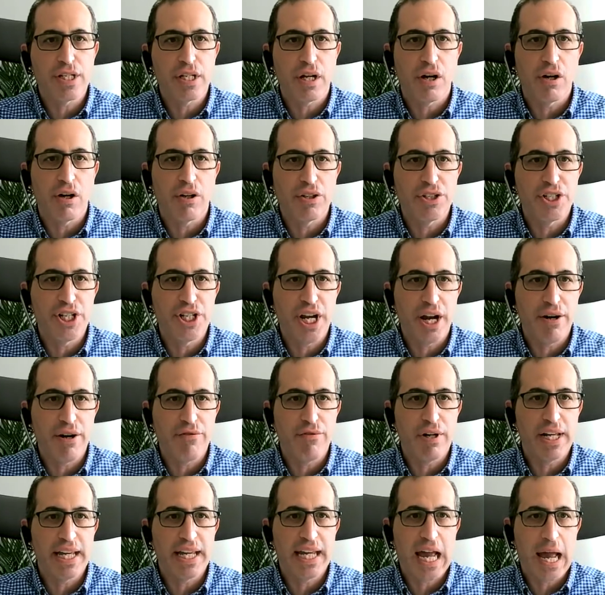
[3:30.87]
are generally
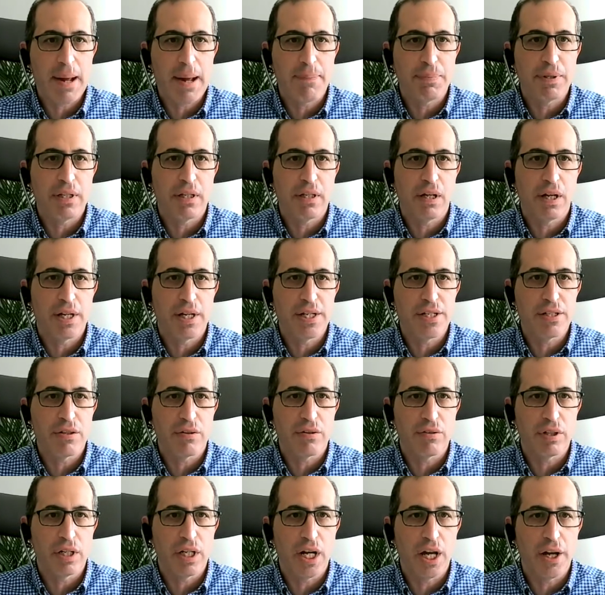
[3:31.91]
capitalized on the
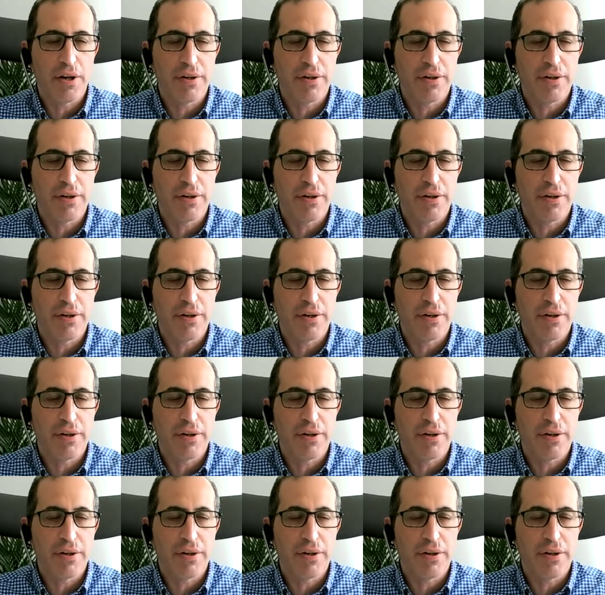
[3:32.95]
loan,